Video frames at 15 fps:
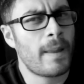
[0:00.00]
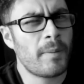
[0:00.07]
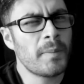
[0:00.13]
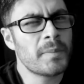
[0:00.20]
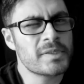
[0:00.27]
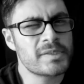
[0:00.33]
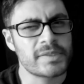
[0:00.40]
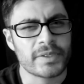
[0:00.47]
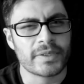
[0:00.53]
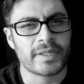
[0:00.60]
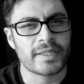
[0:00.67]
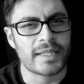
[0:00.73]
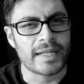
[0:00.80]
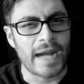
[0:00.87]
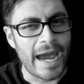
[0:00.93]
I'm almost
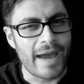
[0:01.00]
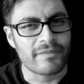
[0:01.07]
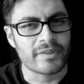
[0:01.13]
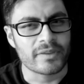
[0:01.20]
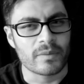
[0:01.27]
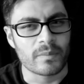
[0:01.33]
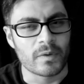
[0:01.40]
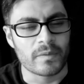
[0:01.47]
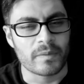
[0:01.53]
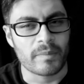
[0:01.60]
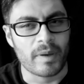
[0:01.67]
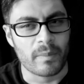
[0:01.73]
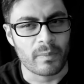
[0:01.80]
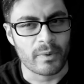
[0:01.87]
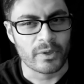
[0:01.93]
certain that after the movie,
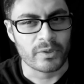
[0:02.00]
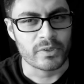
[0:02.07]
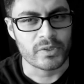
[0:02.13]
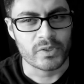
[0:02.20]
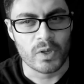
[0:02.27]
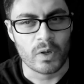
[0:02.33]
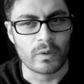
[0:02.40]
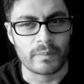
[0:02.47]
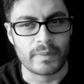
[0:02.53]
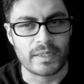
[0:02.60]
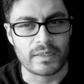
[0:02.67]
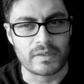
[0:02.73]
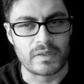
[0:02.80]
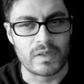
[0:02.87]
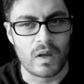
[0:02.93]
my brother showed me
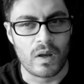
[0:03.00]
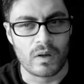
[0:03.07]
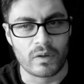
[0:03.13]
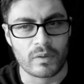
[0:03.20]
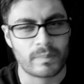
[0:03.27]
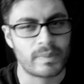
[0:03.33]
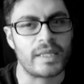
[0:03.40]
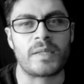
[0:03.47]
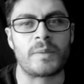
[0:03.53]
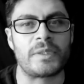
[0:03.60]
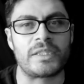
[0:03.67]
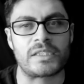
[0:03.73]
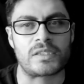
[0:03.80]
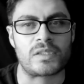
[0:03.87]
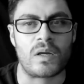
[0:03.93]
the song or played me
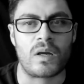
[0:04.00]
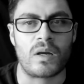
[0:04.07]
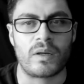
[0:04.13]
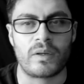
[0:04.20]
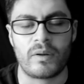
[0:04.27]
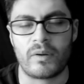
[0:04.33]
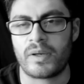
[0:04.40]
the song,